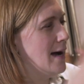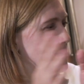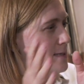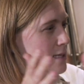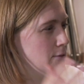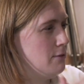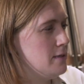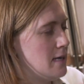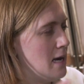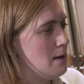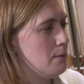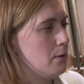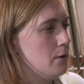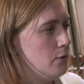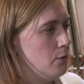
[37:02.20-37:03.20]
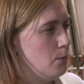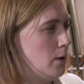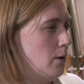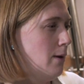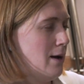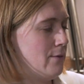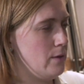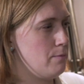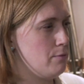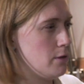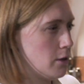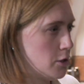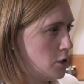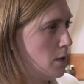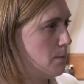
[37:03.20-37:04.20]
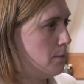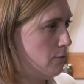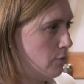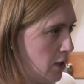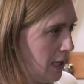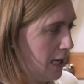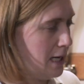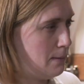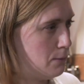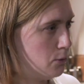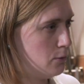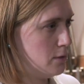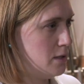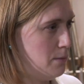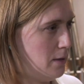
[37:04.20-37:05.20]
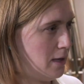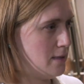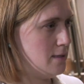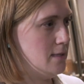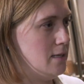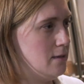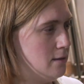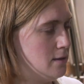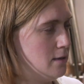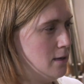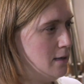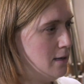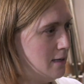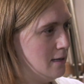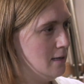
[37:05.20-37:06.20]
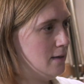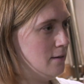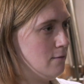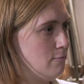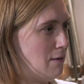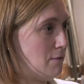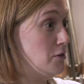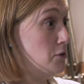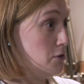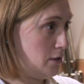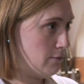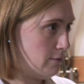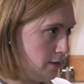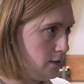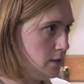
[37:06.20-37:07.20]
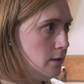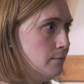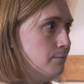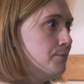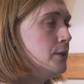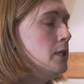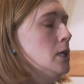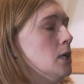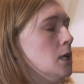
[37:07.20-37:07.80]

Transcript: at Series A because we don't have the production up and running anymore to be considered revenue generating.